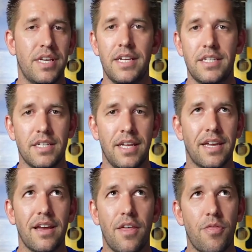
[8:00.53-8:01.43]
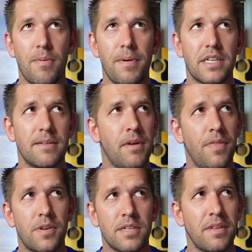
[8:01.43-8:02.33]
It's like three bucks a
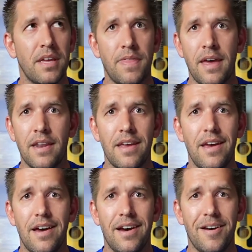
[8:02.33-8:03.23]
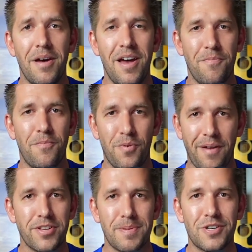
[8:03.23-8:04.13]
month or something like that. Uh, we
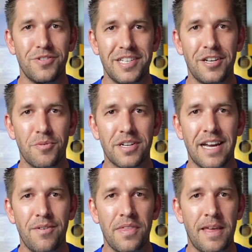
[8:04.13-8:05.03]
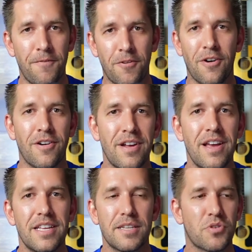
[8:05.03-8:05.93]
have a special deal worked out with them for our
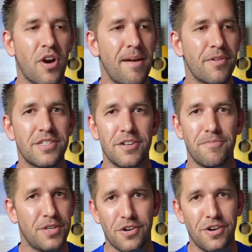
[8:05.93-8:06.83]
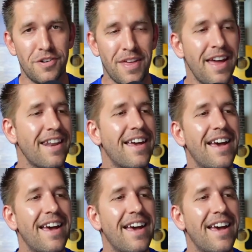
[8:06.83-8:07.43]
subscribers, so be sure to do that.